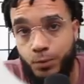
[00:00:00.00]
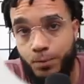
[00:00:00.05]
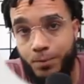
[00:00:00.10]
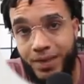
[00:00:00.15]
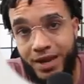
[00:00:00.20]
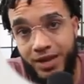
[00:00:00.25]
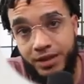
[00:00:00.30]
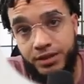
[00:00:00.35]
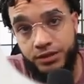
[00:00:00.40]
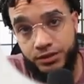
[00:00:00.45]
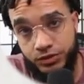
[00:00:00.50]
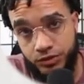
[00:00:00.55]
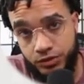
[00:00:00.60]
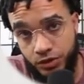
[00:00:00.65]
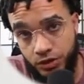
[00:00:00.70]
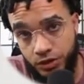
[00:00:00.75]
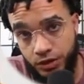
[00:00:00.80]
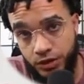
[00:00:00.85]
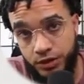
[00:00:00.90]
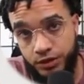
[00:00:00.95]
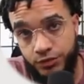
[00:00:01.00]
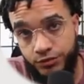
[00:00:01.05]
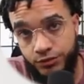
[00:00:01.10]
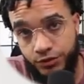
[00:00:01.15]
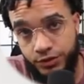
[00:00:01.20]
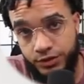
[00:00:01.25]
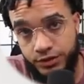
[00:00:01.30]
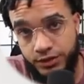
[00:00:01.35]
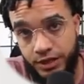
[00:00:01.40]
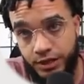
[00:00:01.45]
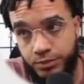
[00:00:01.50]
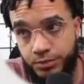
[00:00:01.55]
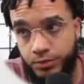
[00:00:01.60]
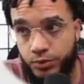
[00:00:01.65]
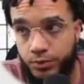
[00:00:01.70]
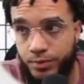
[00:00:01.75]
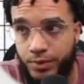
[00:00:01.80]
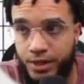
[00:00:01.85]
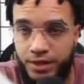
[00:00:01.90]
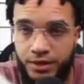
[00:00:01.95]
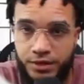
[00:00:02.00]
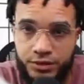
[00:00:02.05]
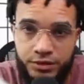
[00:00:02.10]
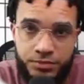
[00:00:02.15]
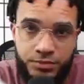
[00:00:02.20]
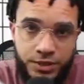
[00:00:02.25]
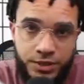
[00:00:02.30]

maintenance on. For example, maintenance